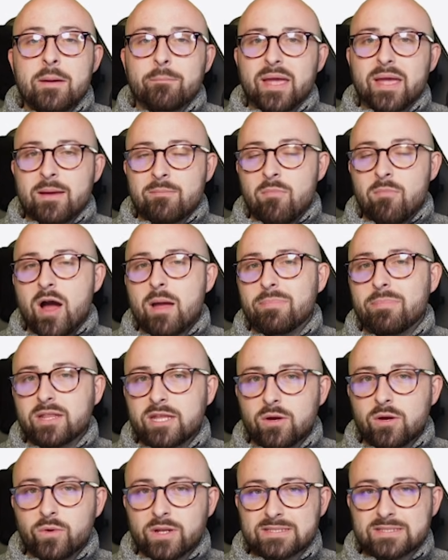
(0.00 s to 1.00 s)
But it might be
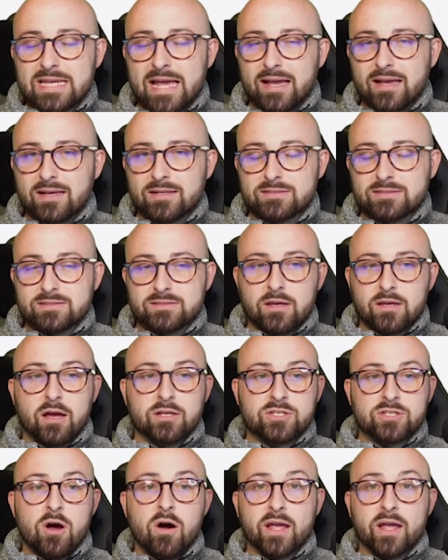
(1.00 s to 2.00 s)
that you want to
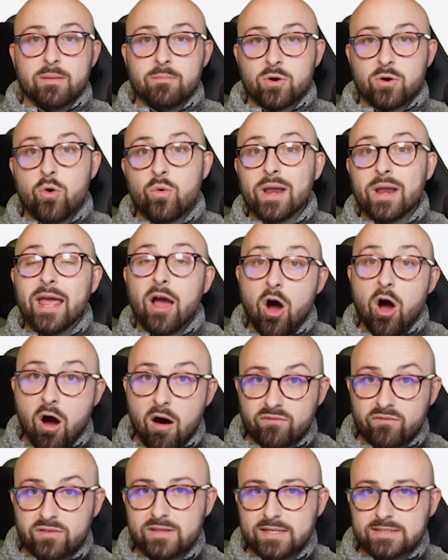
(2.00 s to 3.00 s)
target Cornet
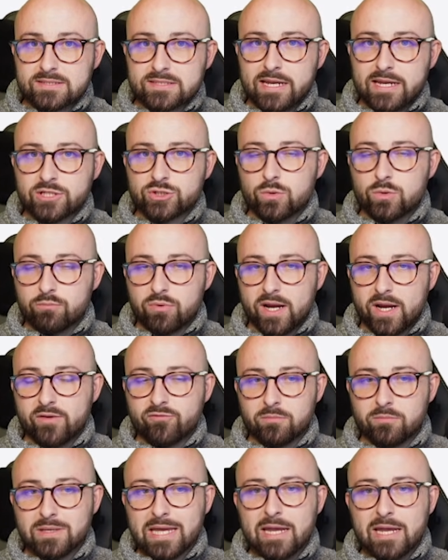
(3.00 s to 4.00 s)
after the international
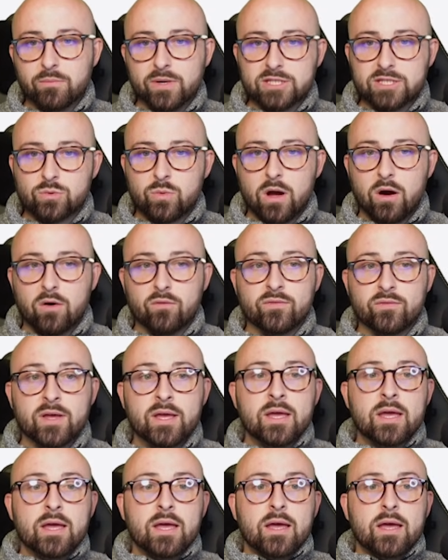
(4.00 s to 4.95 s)
break from game week 12.